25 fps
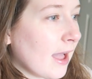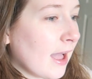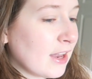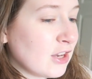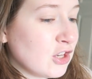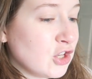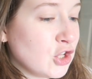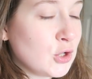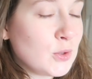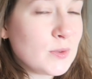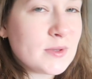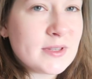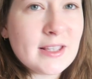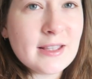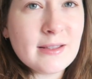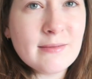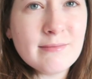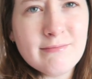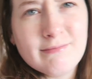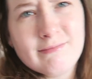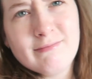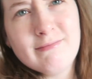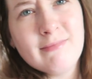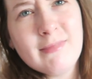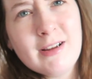and use
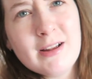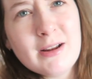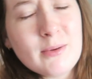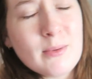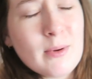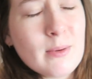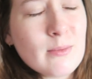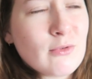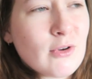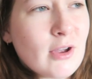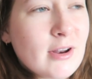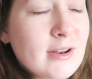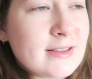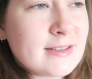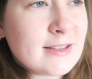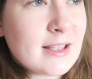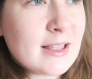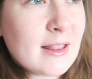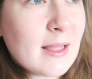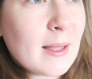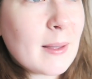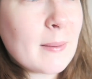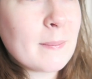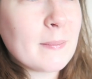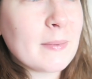it I don't know what I'm trying to say
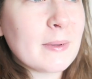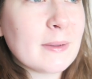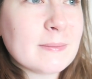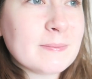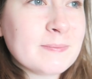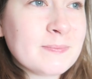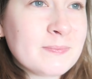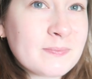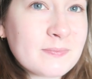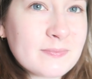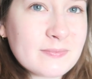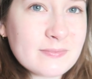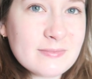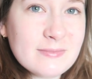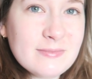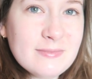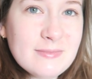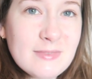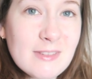there but